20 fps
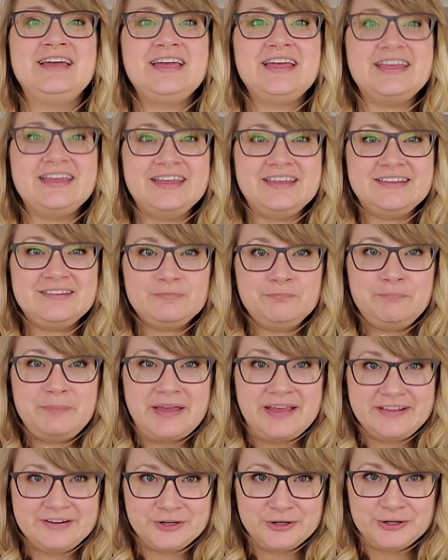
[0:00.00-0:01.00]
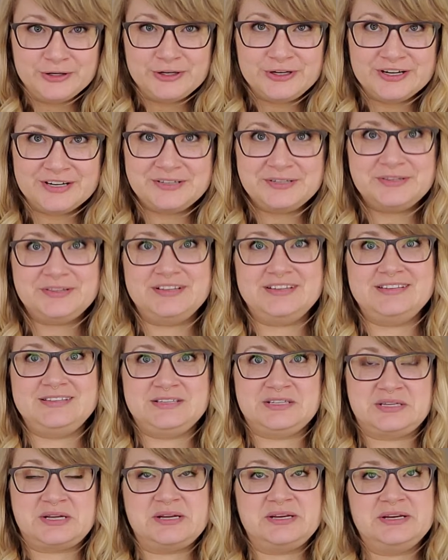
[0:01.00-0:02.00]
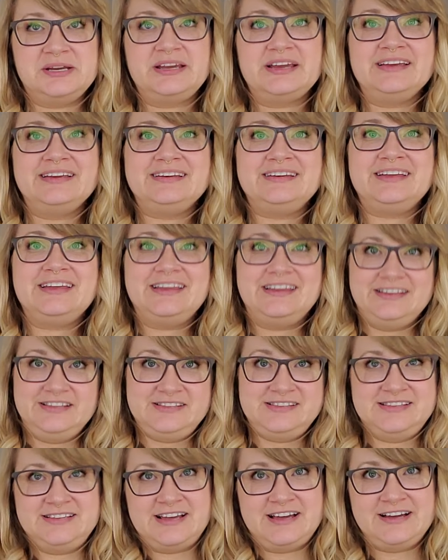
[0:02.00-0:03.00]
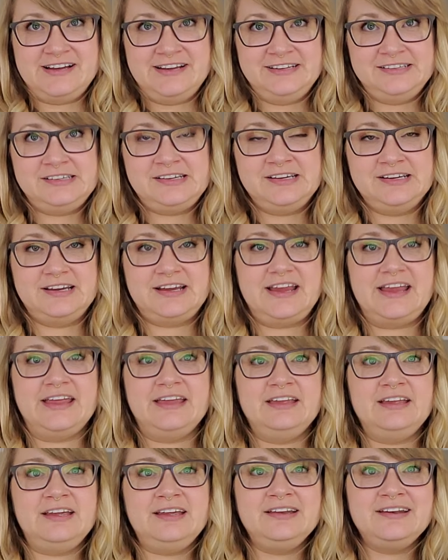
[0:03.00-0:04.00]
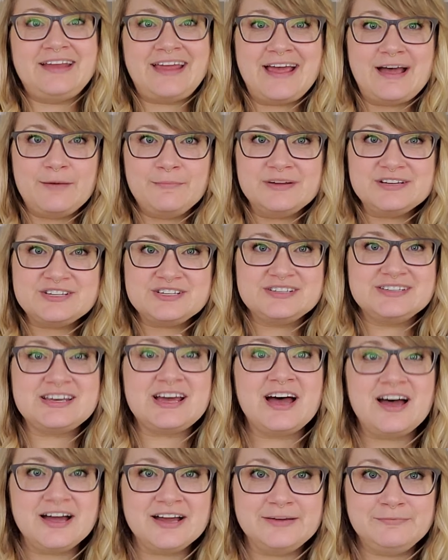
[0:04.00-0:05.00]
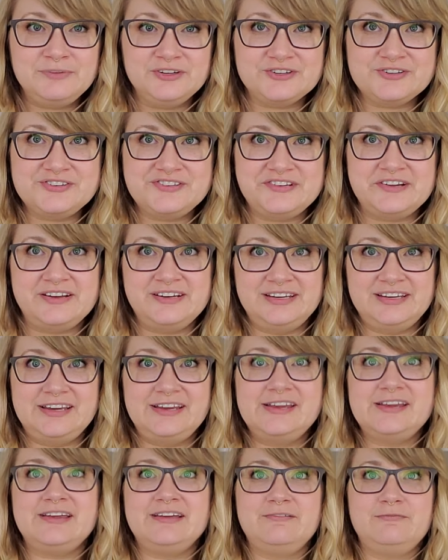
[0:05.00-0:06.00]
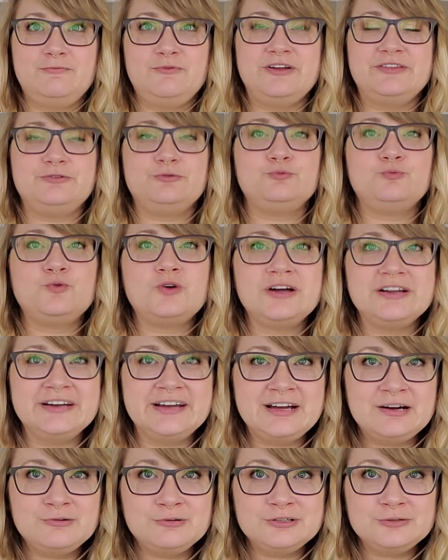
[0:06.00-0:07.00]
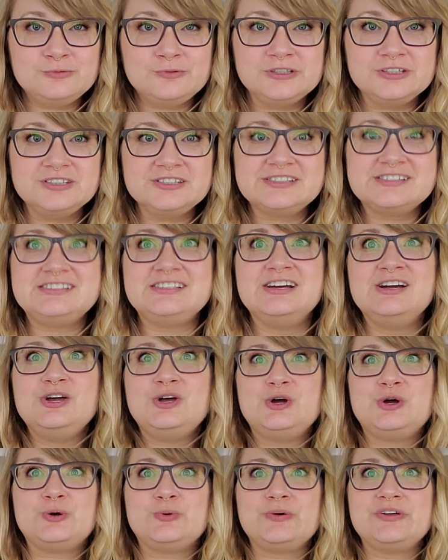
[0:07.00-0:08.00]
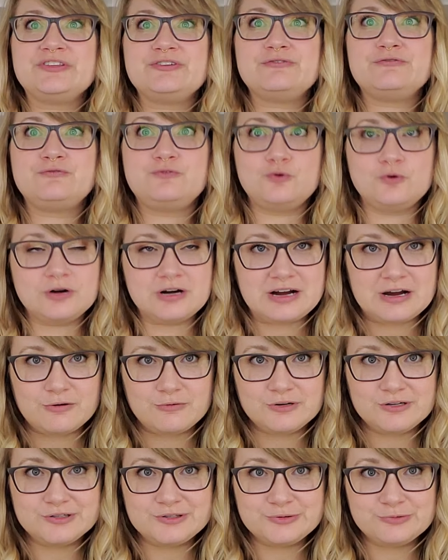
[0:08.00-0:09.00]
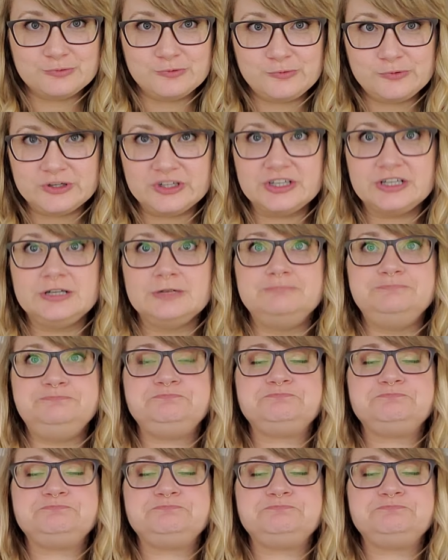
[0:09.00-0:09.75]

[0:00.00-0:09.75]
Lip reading: is better than studying inside, and how much time you're studying, whether 1 hour works or whether 4 hours will work.